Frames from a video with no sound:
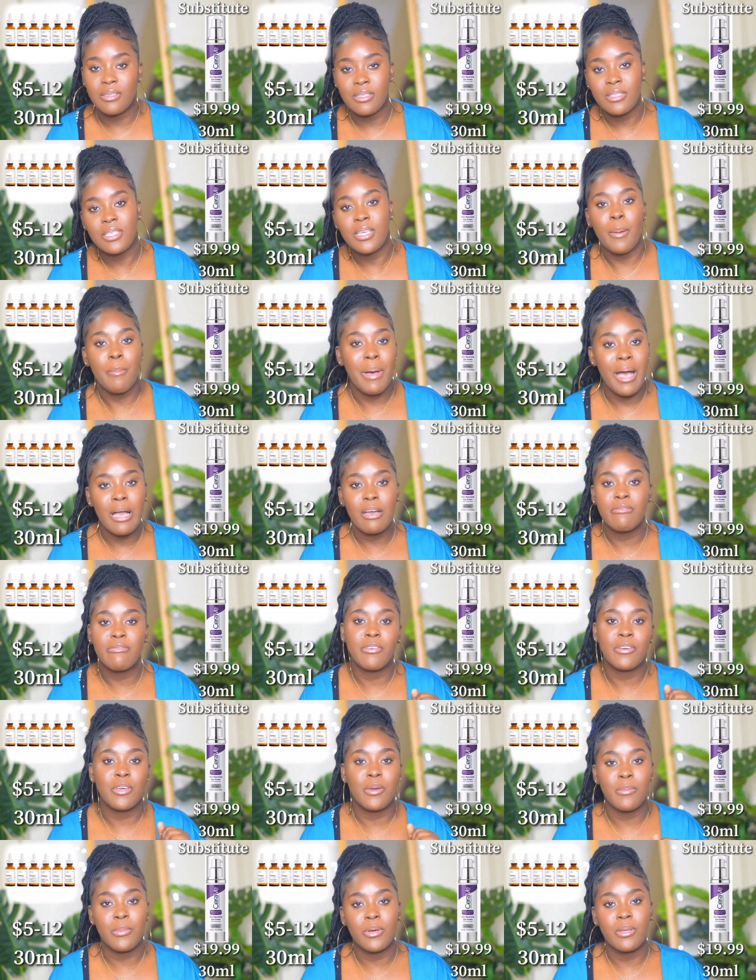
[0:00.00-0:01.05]
your bang for
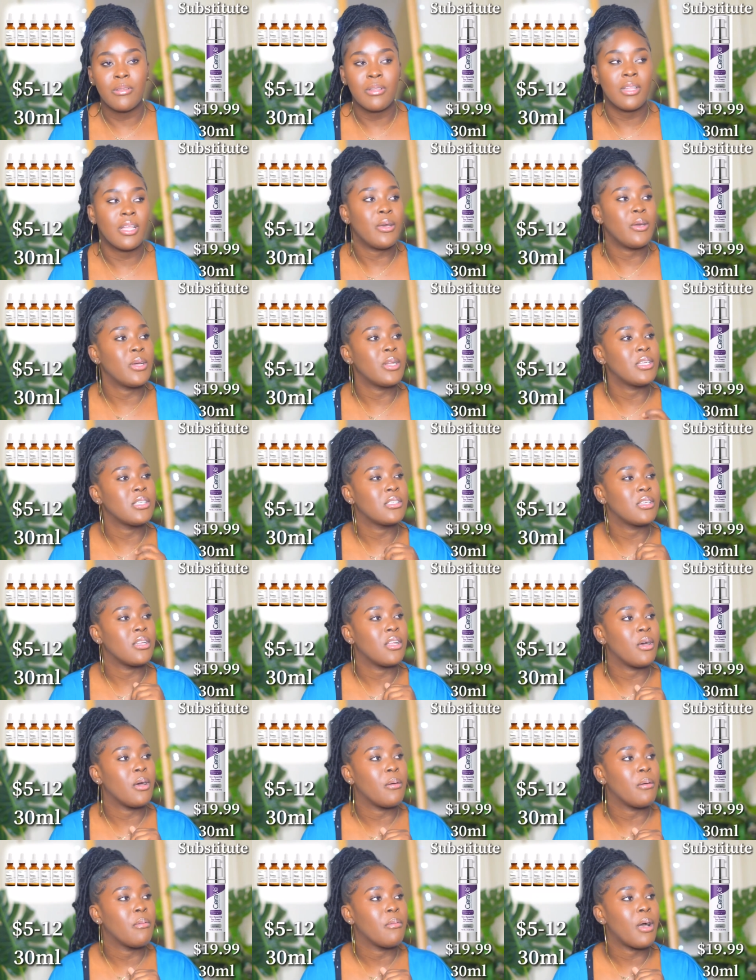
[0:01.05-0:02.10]
your like what is it
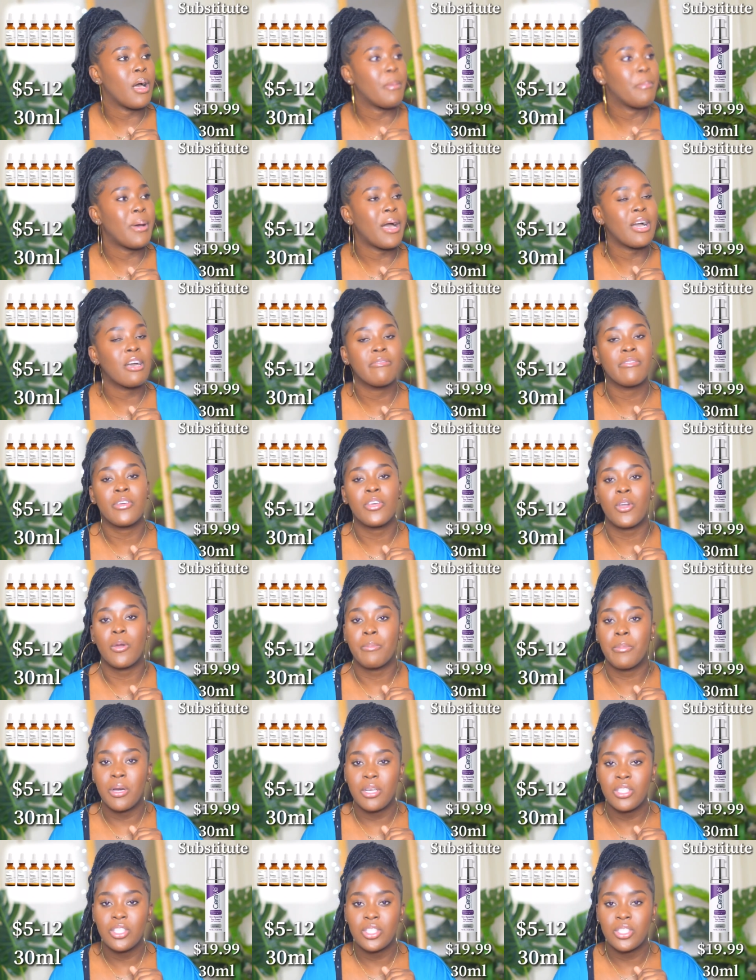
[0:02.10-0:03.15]
now a pack for your
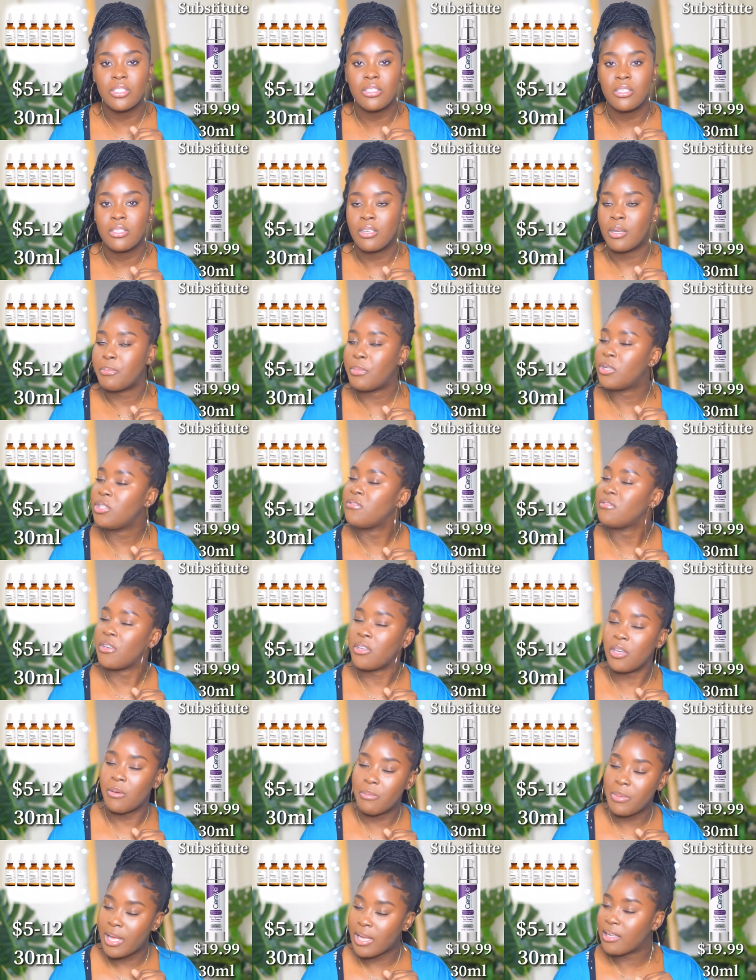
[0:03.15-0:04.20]
punch, punch for your
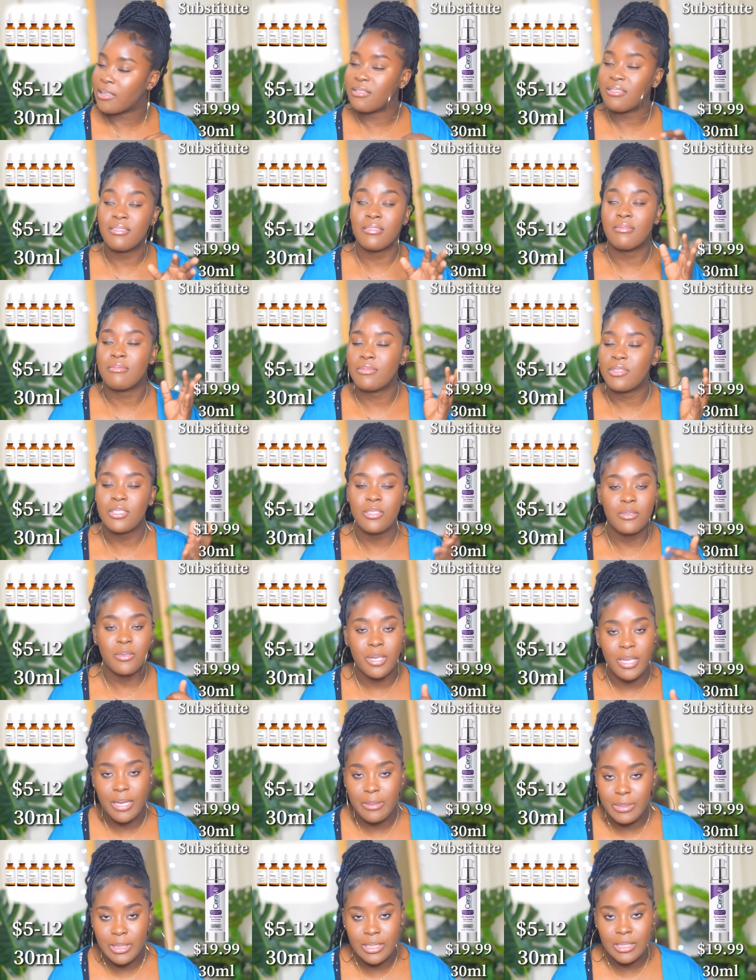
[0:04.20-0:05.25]
pack. Huh? No, know what
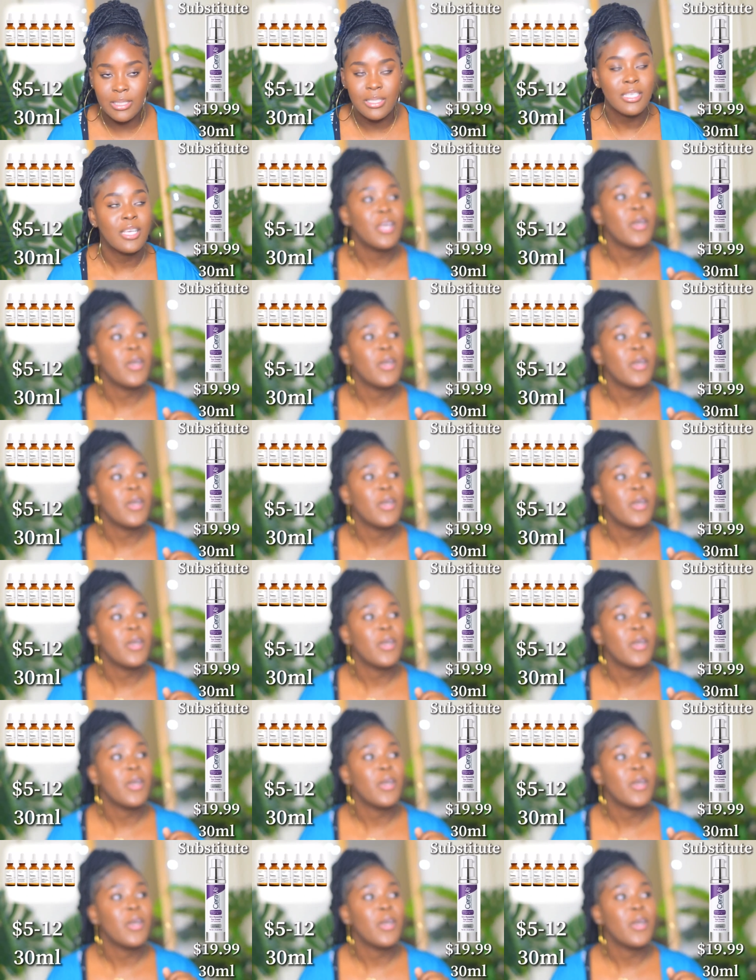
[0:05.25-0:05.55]
that means.